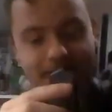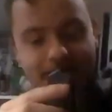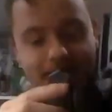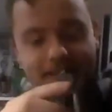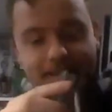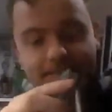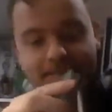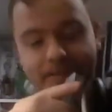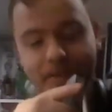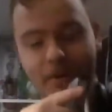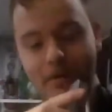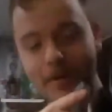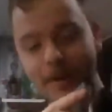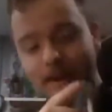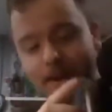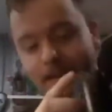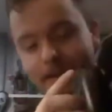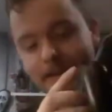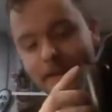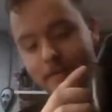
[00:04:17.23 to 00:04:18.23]
it's so
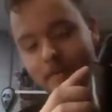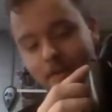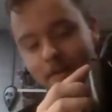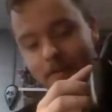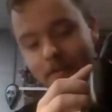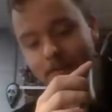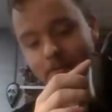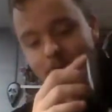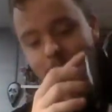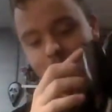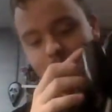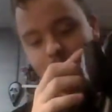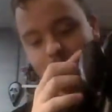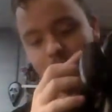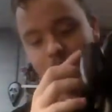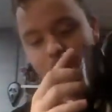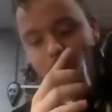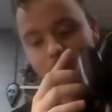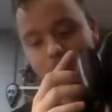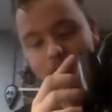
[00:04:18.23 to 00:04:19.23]
handy because you could
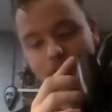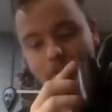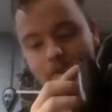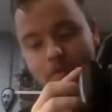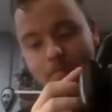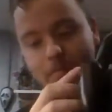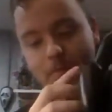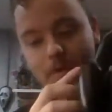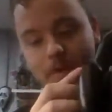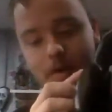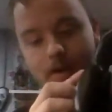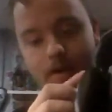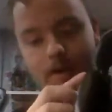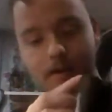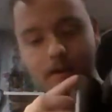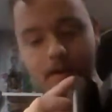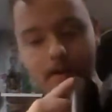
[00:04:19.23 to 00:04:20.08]
just literally put,